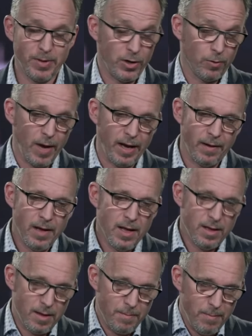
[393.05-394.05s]
But you're right,
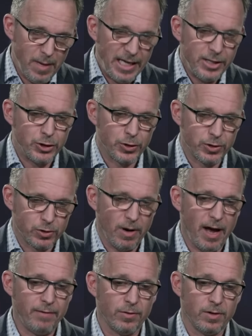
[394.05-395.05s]
the major
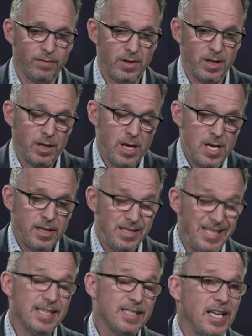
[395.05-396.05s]
driver of the
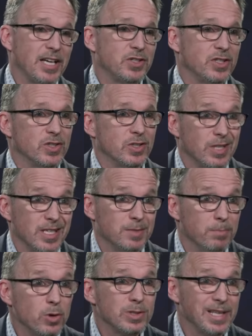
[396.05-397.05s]
T S X is, is
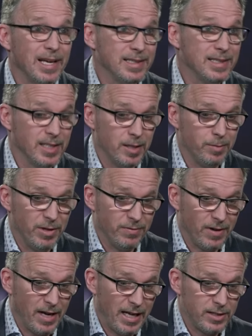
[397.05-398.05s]
mostly likely going to be
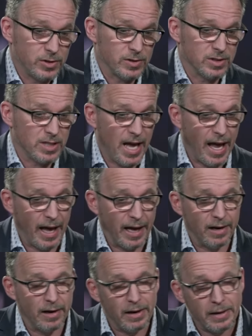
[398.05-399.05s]
financials,
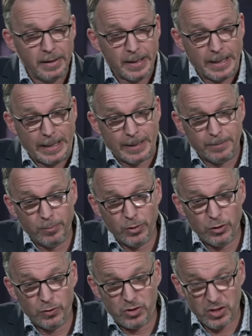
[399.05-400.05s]
and um,
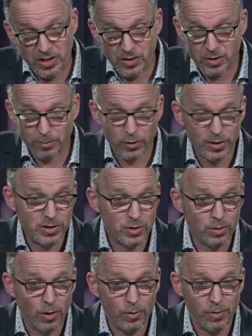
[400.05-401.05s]
you've seen some earnings
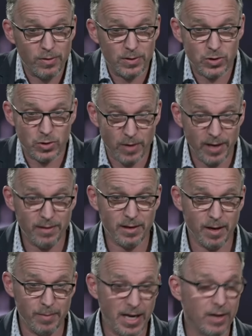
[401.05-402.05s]
growth strength
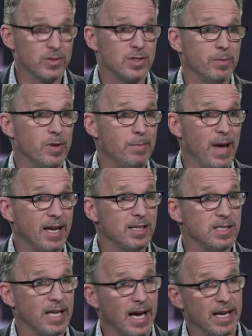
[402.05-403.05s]
coming out of some of the
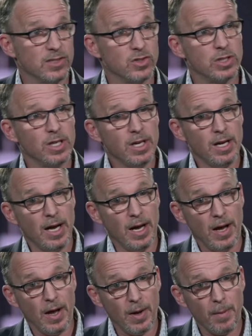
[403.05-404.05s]
banks as
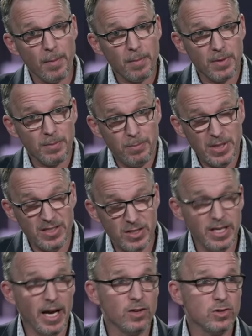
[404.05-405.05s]
uh, P
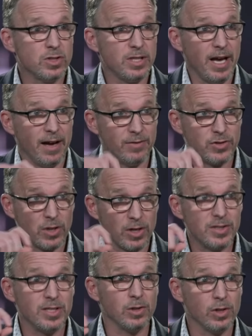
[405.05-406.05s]
C Ls have
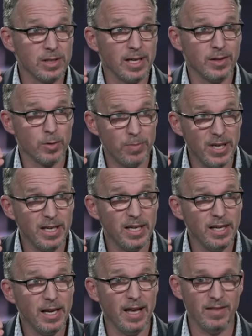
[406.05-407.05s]
started to look like they're
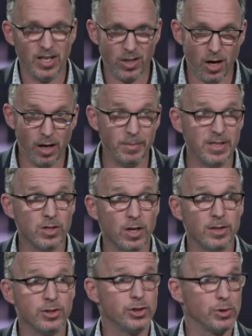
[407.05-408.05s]
peaking and the economy's
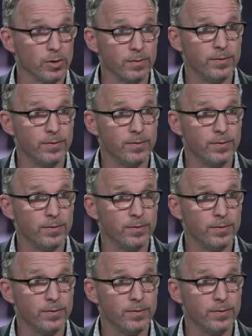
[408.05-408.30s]
on sure